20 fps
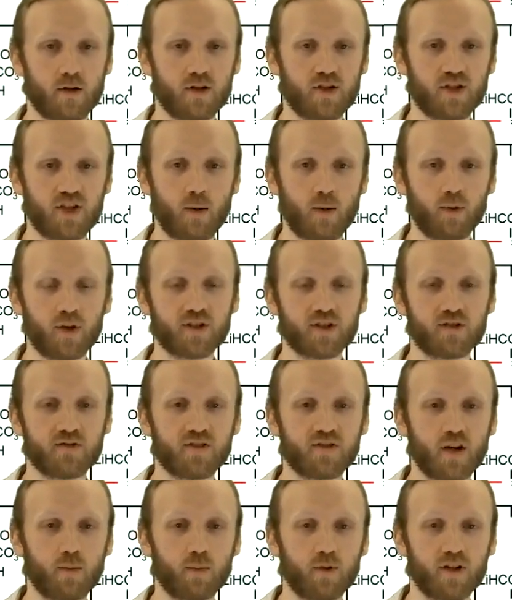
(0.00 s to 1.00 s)
doublet of
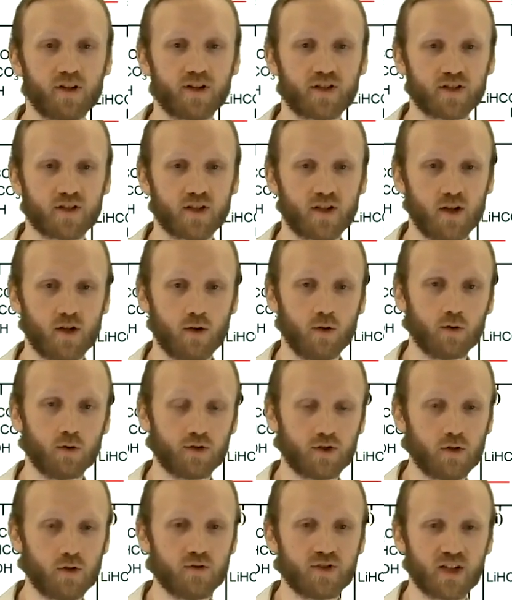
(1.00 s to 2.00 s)
doublets, or
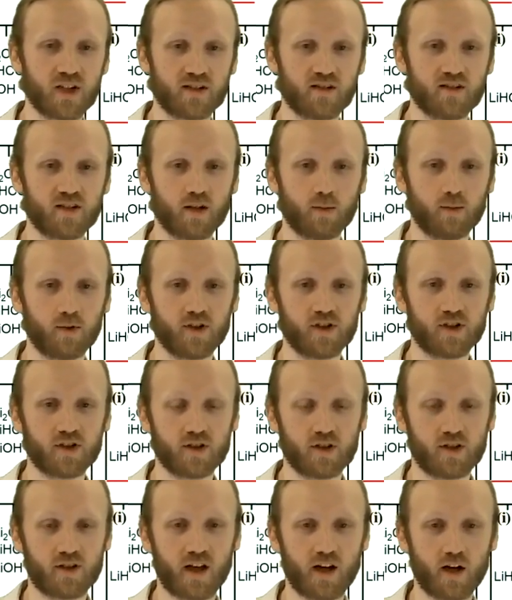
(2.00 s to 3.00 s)
2 sets of
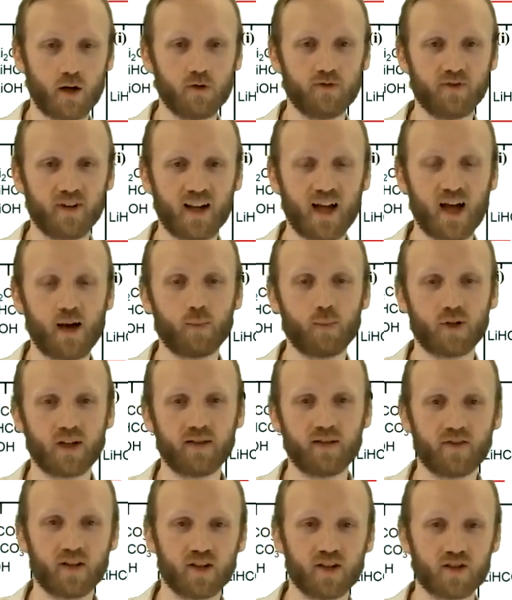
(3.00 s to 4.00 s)
doublets that overlap,
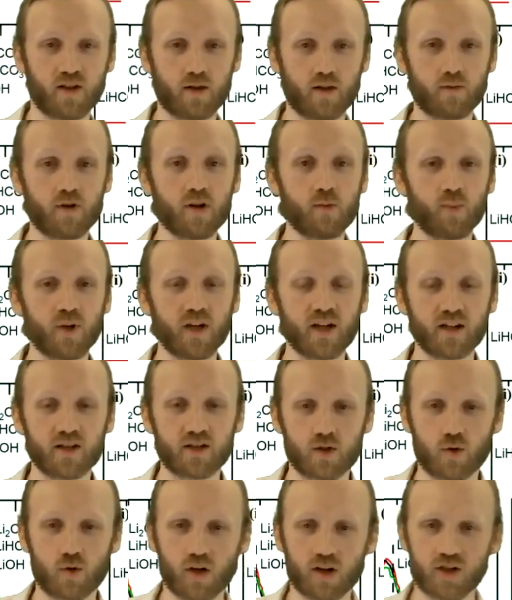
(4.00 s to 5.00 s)
giving us a 3-peaked
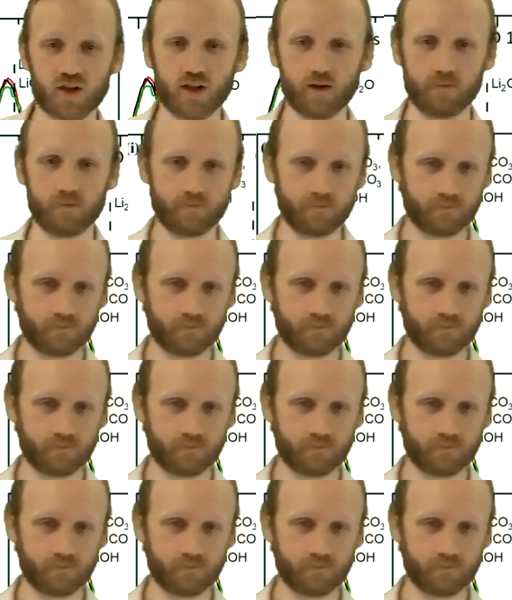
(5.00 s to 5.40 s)
structure.